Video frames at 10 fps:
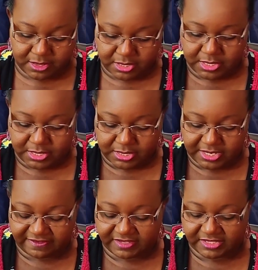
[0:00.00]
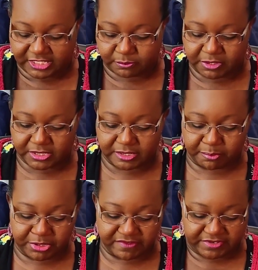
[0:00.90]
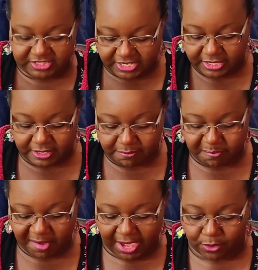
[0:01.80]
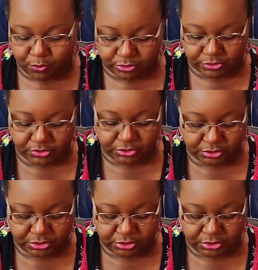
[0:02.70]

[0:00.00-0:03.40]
And I think that's because I put everything in backwards.